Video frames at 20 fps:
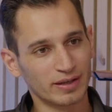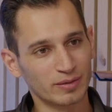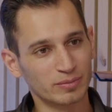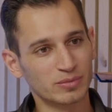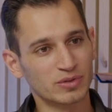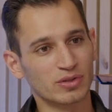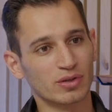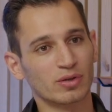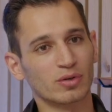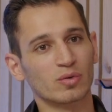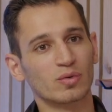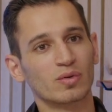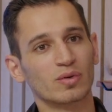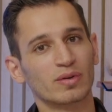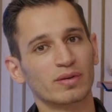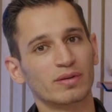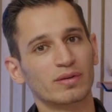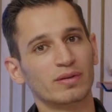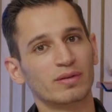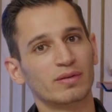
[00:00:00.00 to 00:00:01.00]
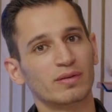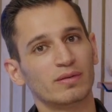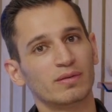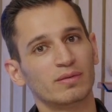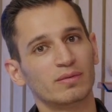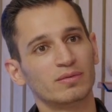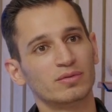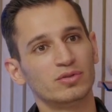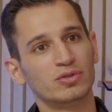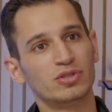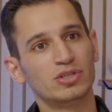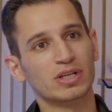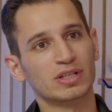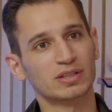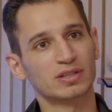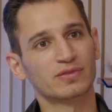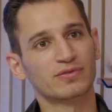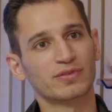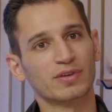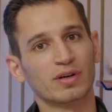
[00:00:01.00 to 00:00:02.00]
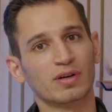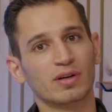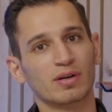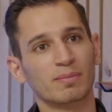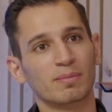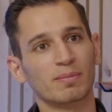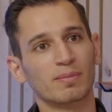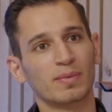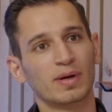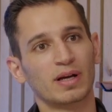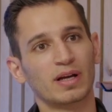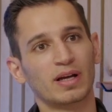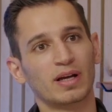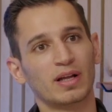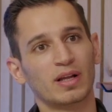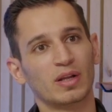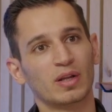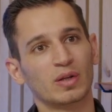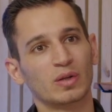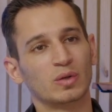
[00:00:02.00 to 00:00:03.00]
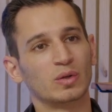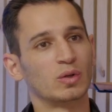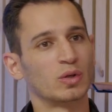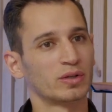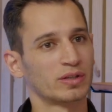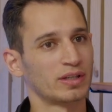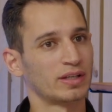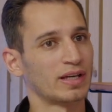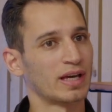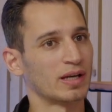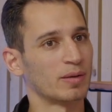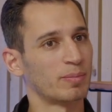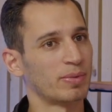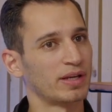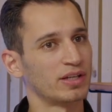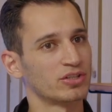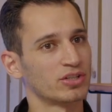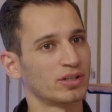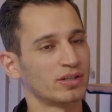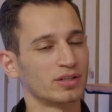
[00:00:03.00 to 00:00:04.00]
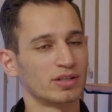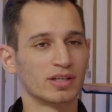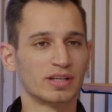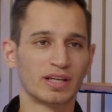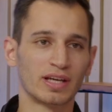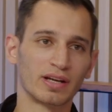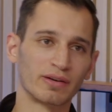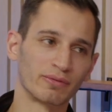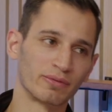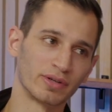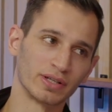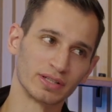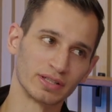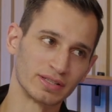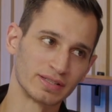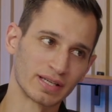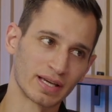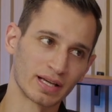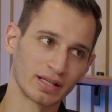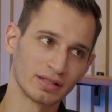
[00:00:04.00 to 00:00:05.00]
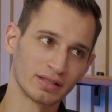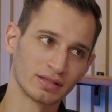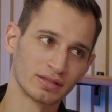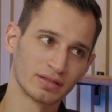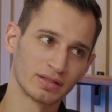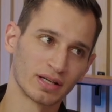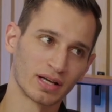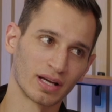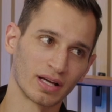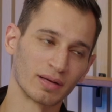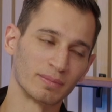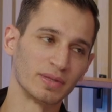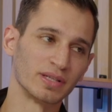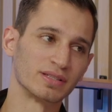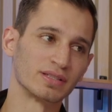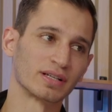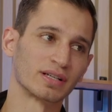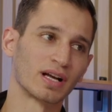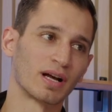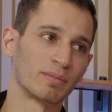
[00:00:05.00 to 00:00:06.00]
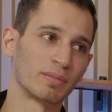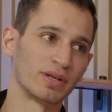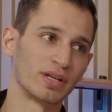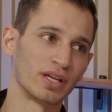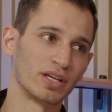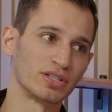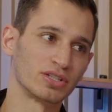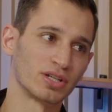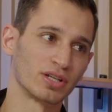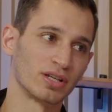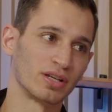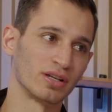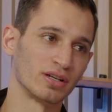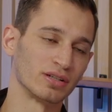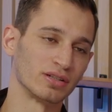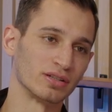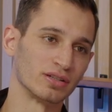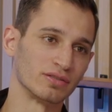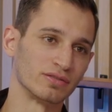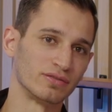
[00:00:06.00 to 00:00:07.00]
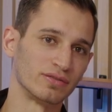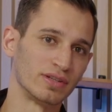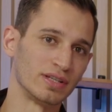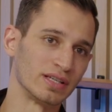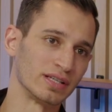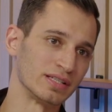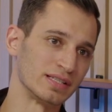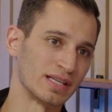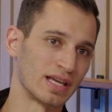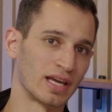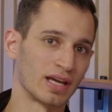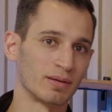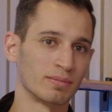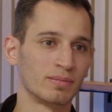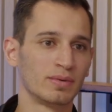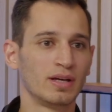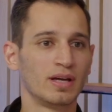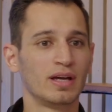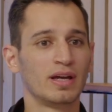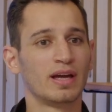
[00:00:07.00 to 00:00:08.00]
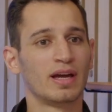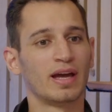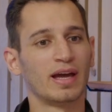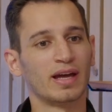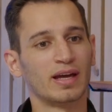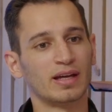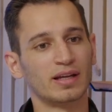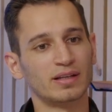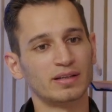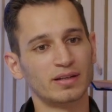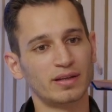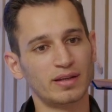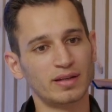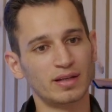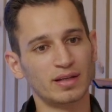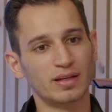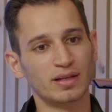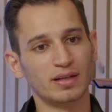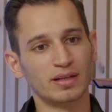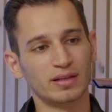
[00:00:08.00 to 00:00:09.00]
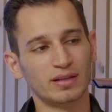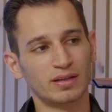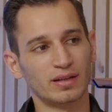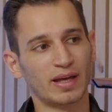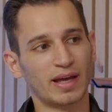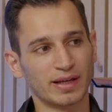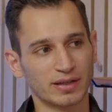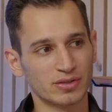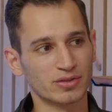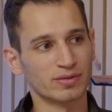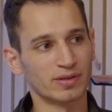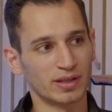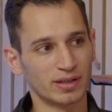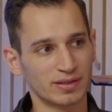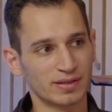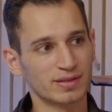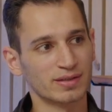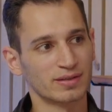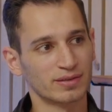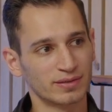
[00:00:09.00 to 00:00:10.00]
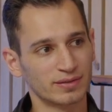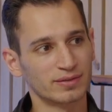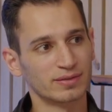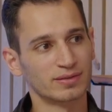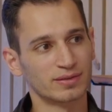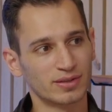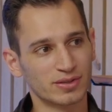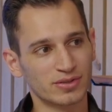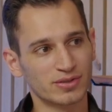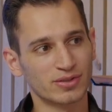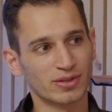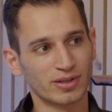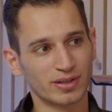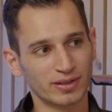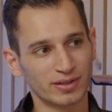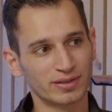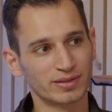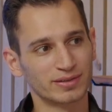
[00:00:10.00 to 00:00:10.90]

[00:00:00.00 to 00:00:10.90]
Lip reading: So just from looking at a patient, you can't really tell. It's a combination of the exam and the x-rays to start.